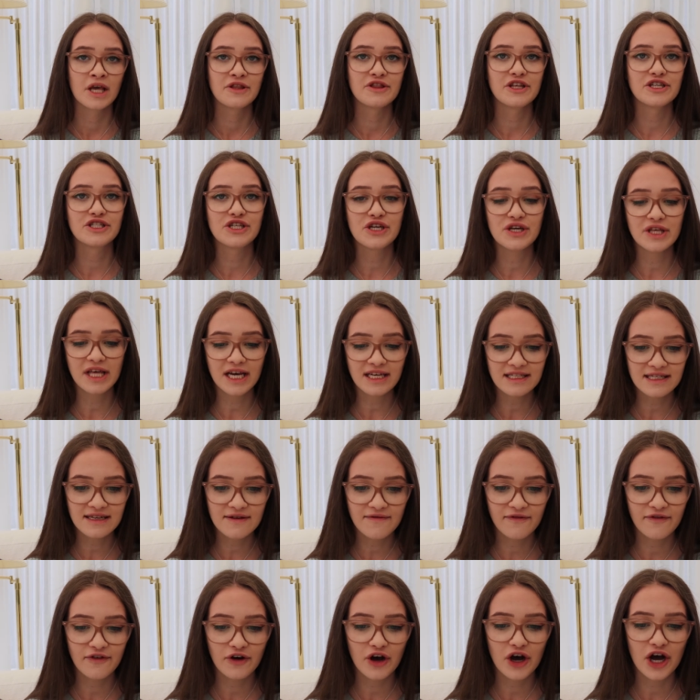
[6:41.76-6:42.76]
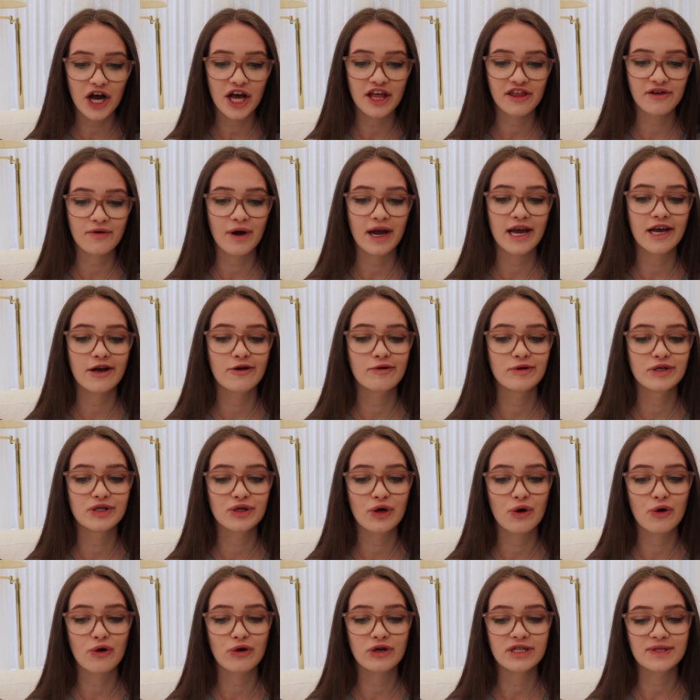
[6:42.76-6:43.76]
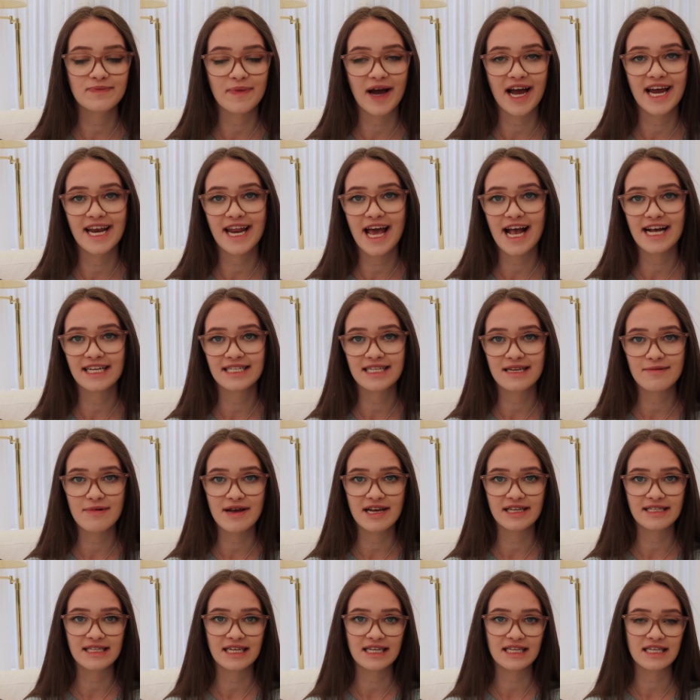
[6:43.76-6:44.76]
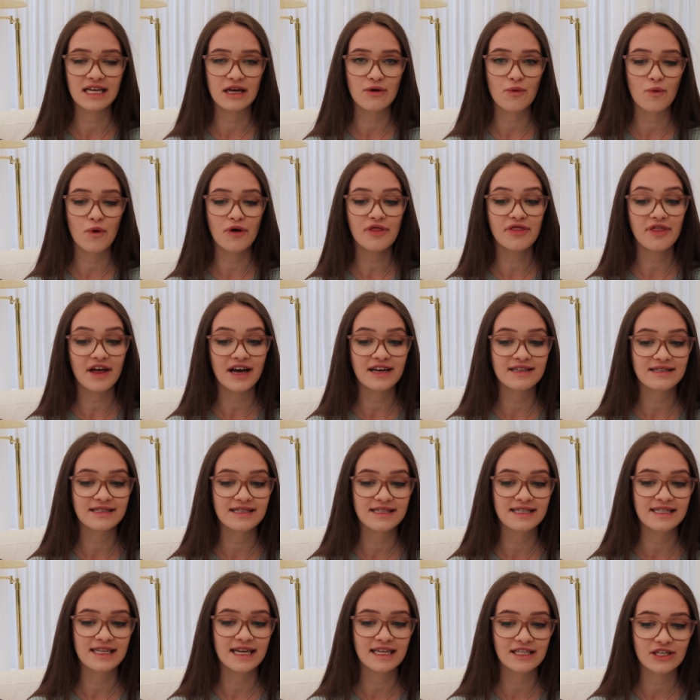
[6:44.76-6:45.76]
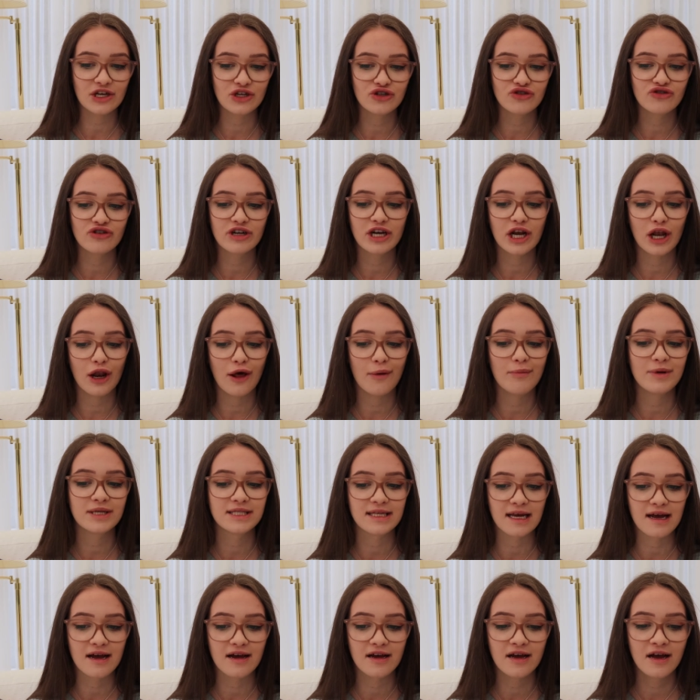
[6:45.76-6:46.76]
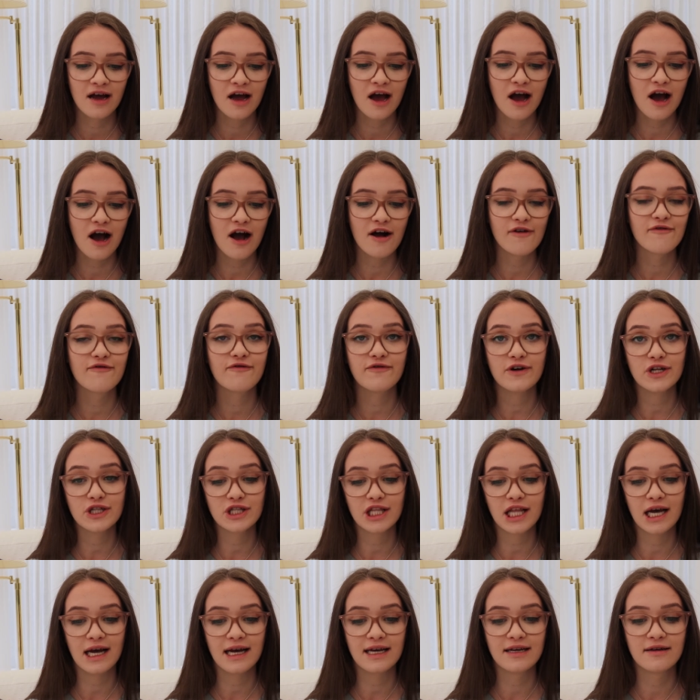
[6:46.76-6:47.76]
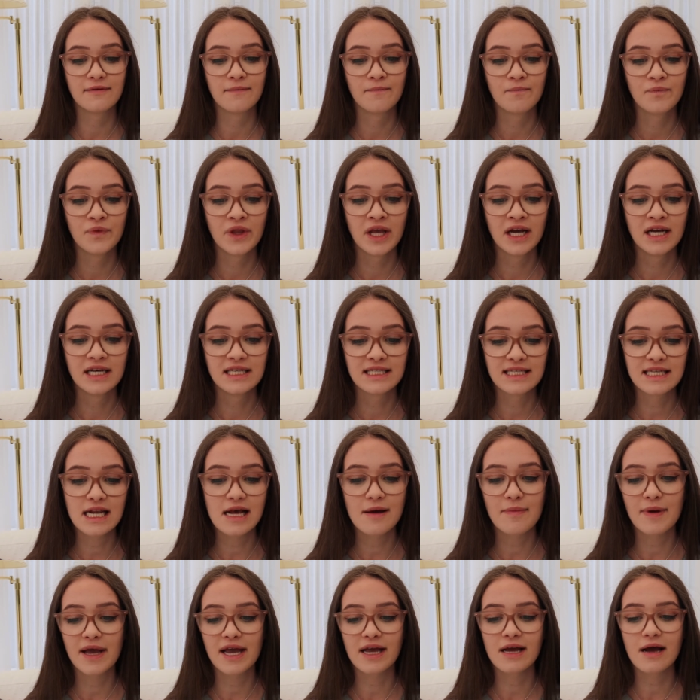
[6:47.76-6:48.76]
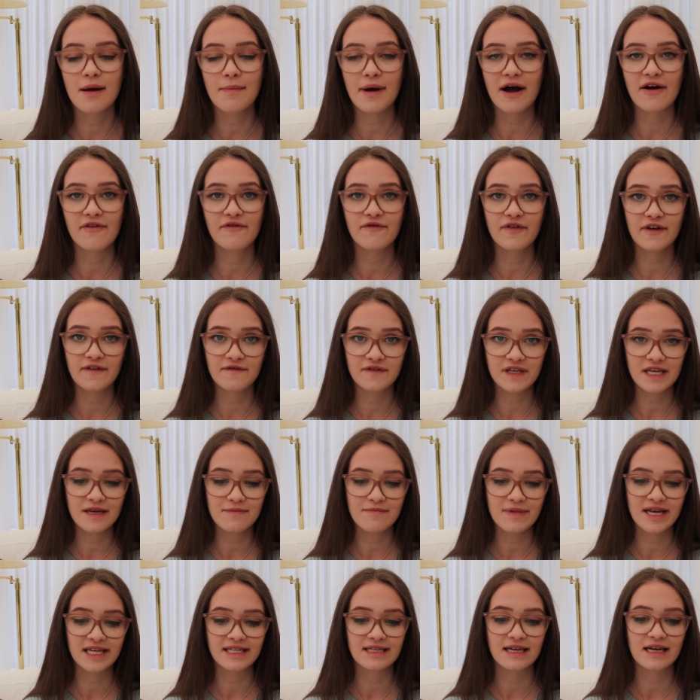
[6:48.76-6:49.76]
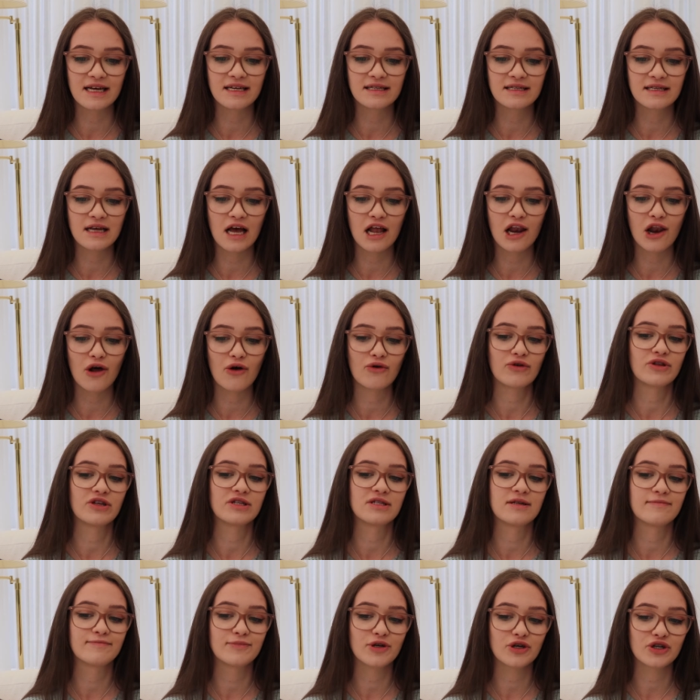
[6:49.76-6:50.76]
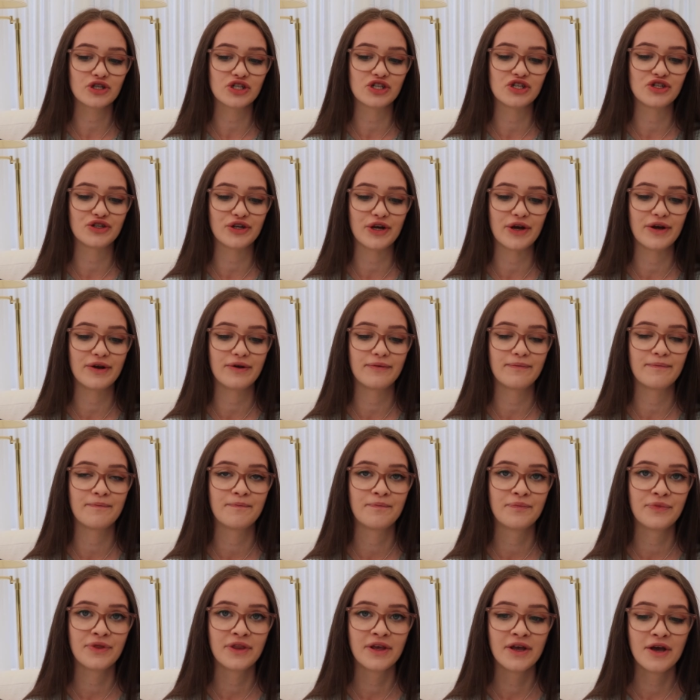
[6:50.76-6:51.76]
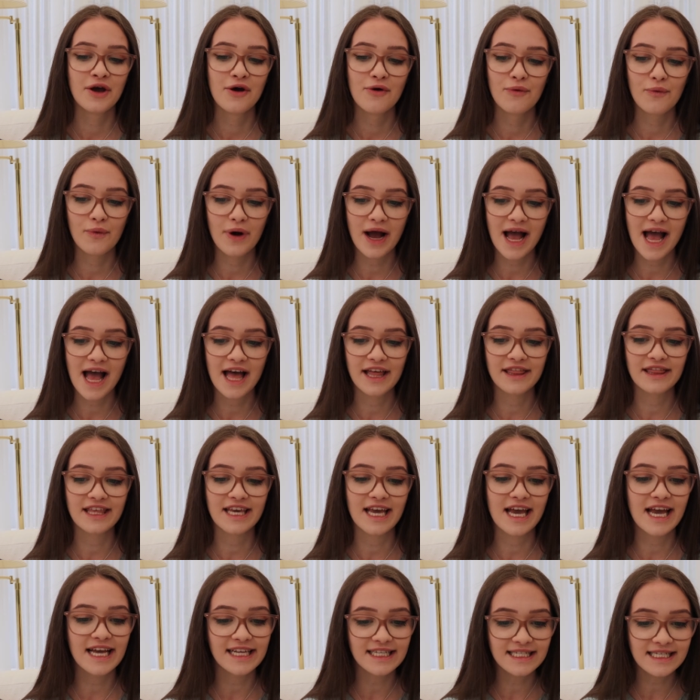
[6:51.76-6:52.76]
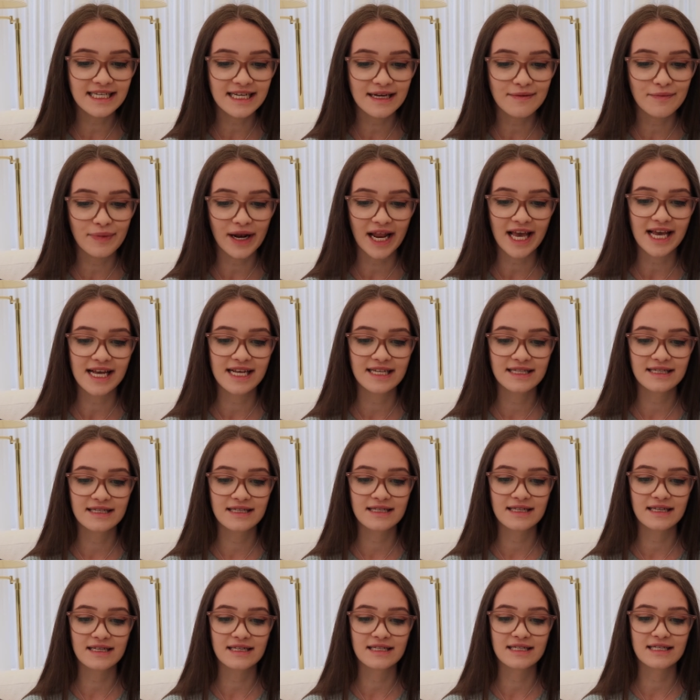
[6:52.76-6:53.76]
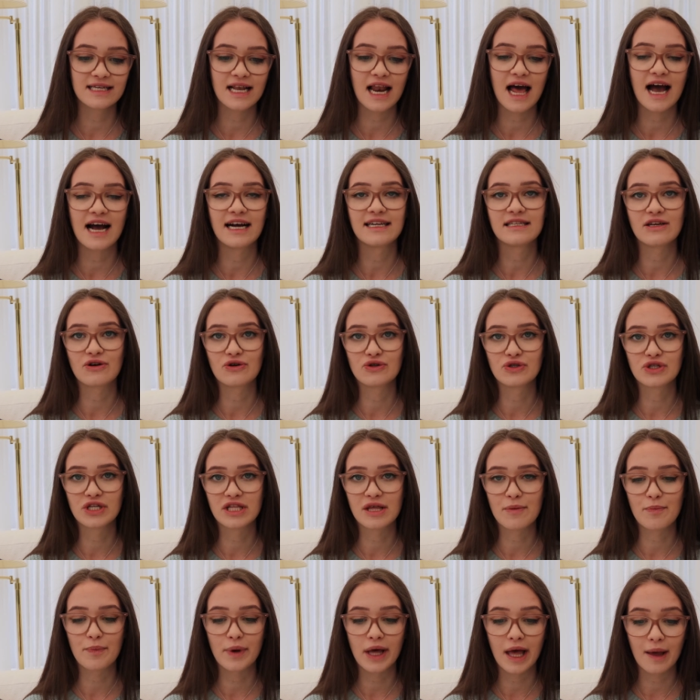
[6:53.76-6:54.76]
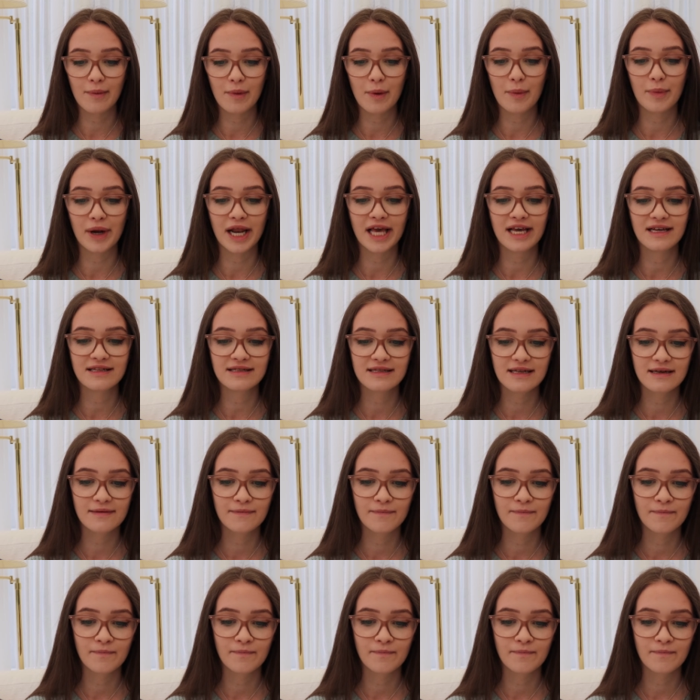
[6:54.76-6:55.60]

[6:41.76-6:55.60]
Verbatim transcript: The two thousand four earthquake was caused by an estimated one thousand six hundred kilometres of fault line, slipping about fifteen metres along the subduction zone, where the Indian plates slide under the Burma plate.